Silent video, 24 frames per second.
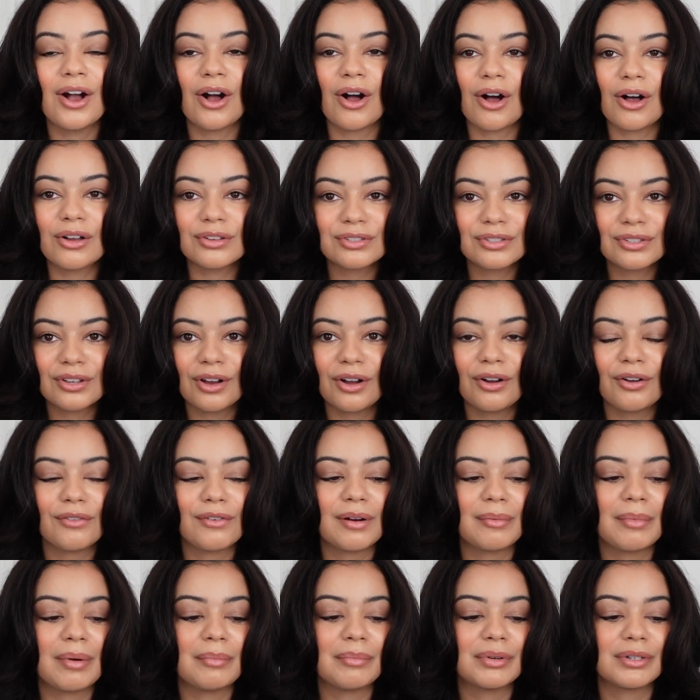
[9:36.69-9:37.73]
Also,
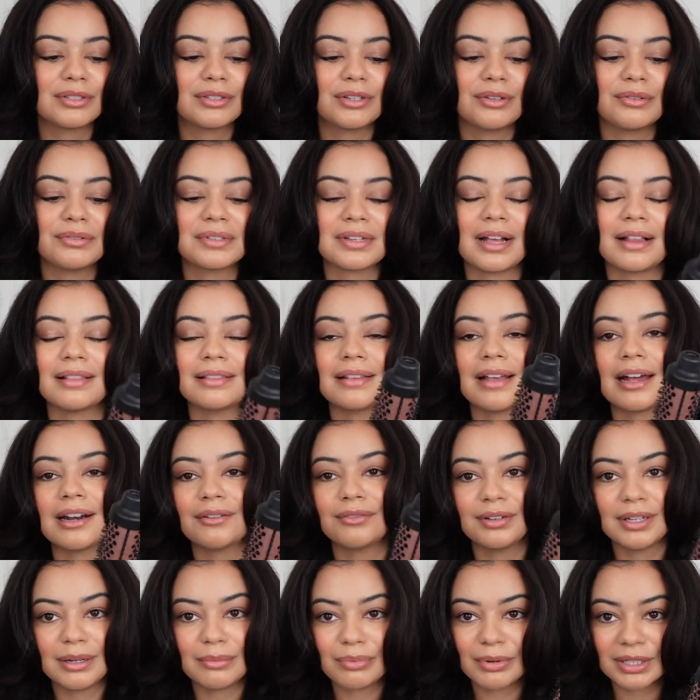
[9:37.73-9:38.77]
remember to use a lot
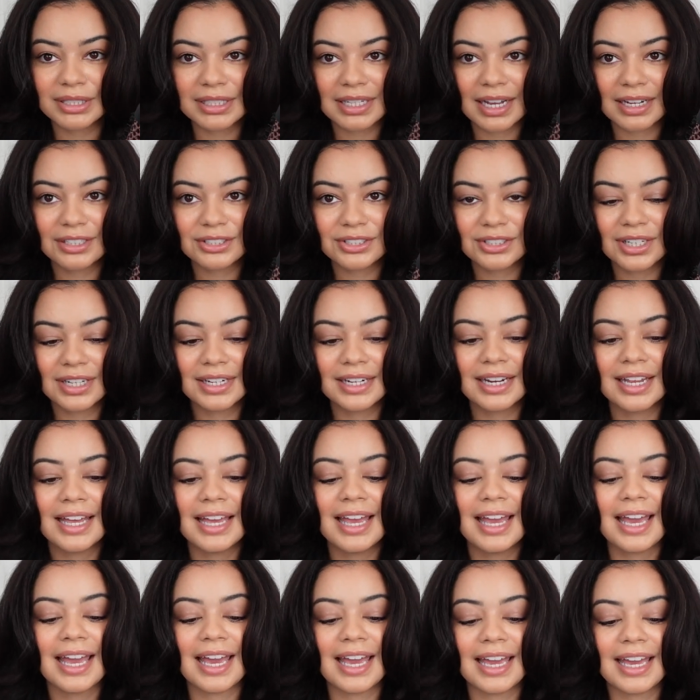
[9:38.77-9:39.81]
of heat protection
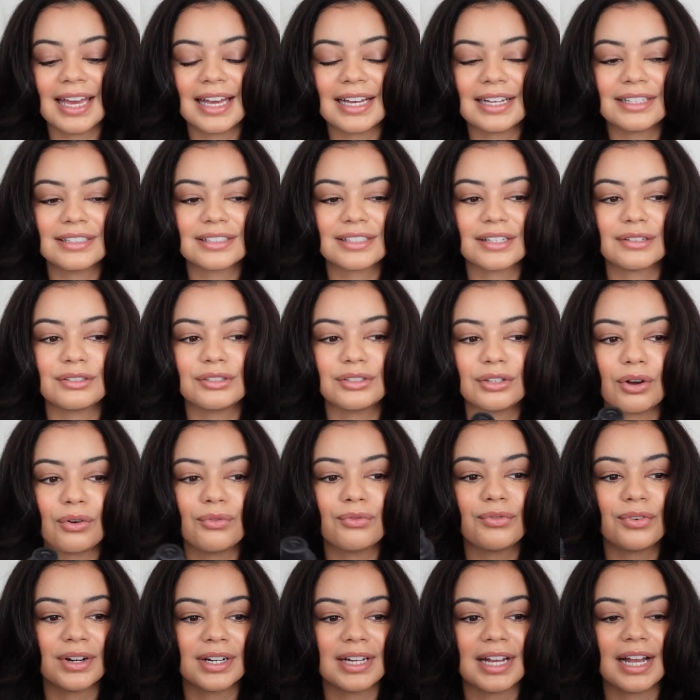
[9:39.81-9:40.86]
and don't
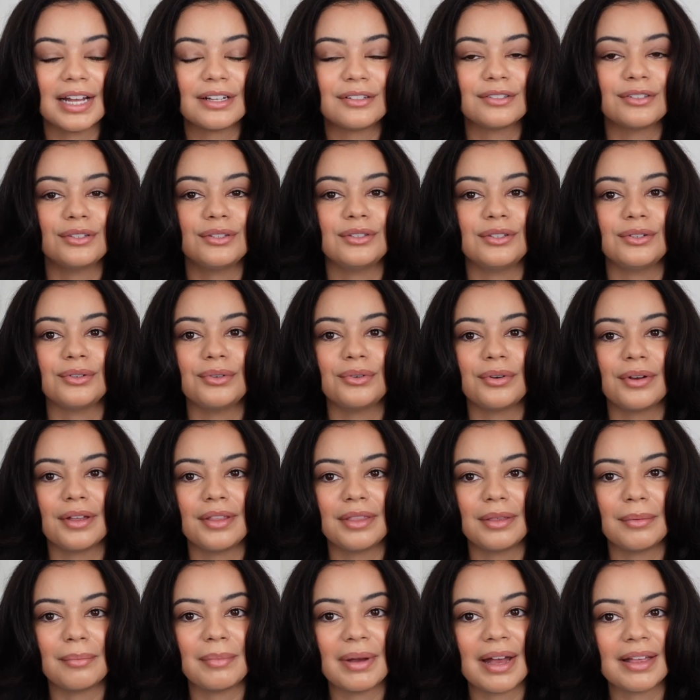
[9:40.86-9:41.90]
forget to do
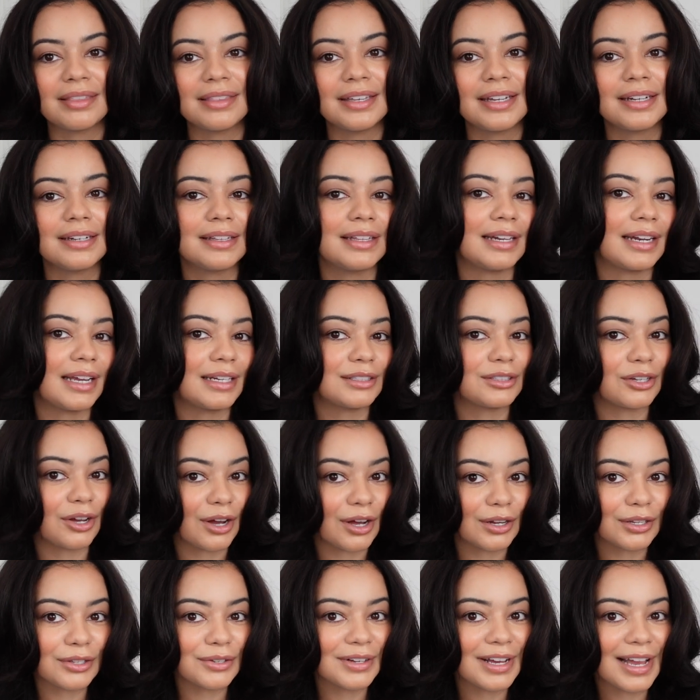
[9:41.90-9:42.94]
the method that I
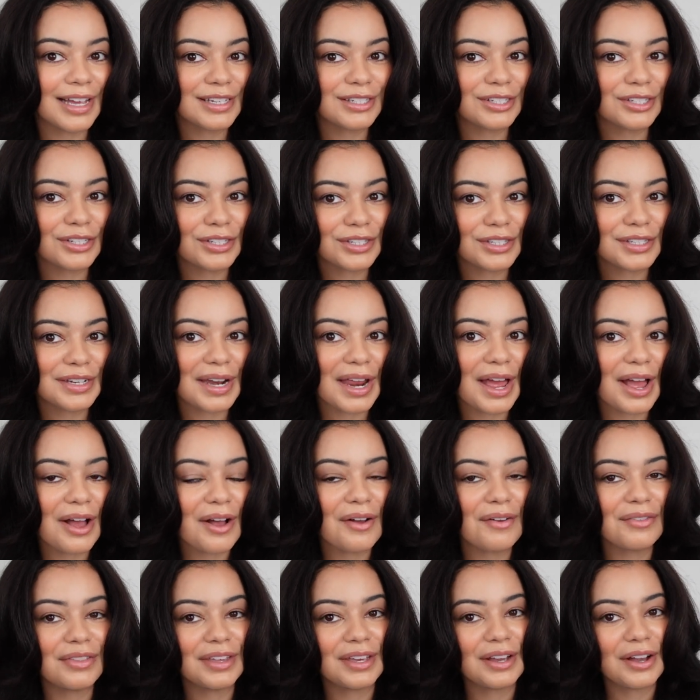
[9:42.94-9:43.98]
taught you guys just
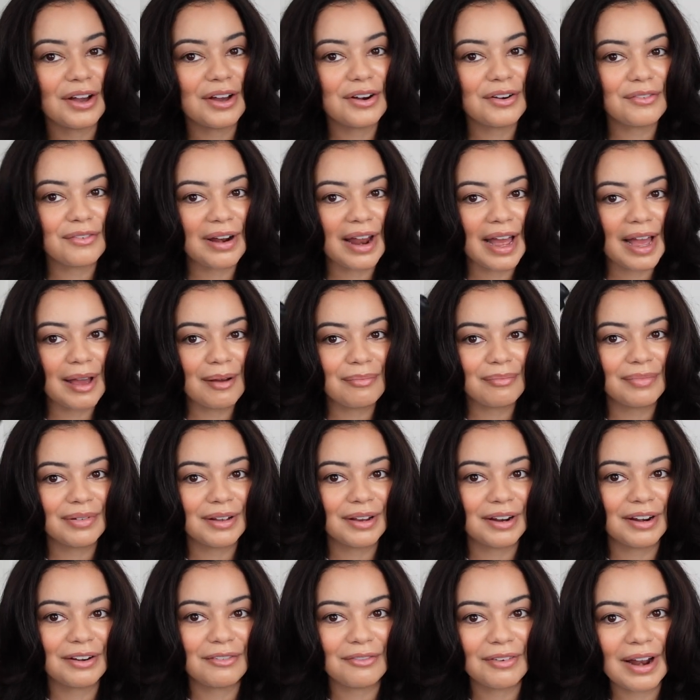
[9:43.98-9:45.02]
now, the unwrap,
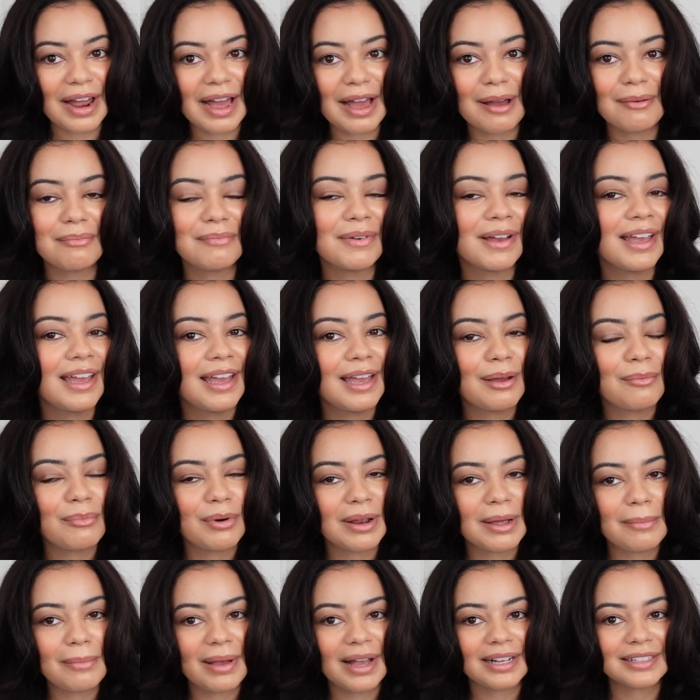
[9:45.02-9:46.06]
unwrap,
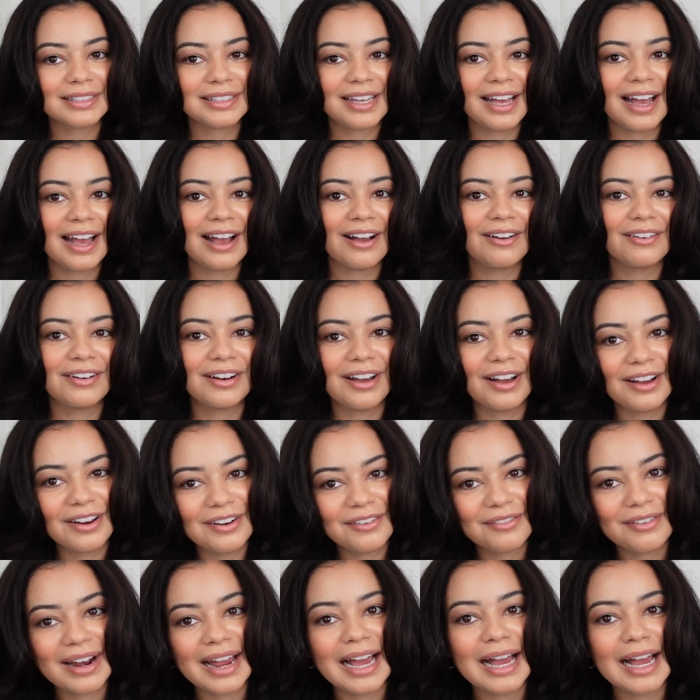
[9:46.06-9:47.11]
bring it back down,
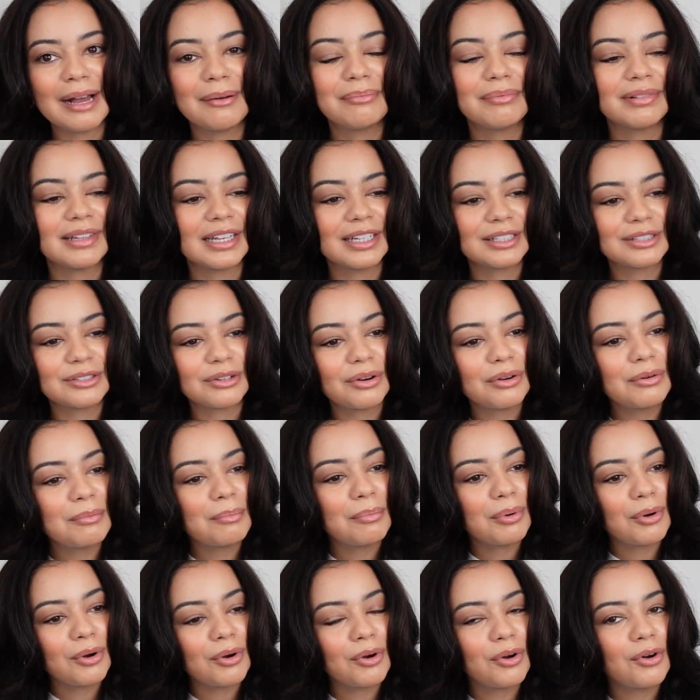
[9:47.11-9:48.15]
unwrap. Like
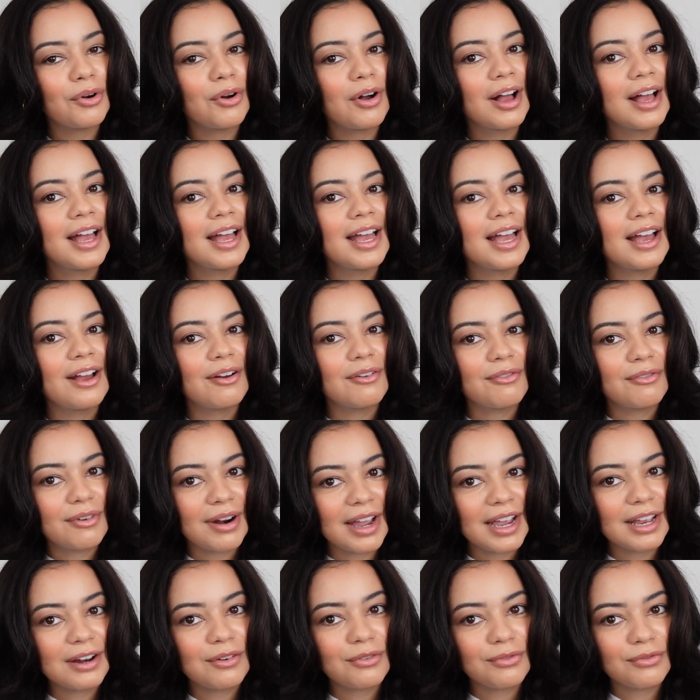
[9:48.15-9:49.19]
don't pull
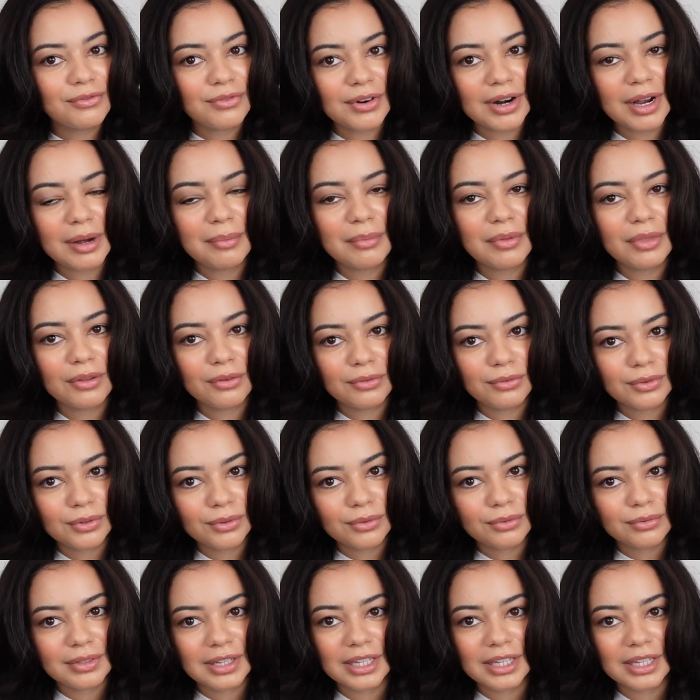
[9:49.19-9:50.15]
right from the root.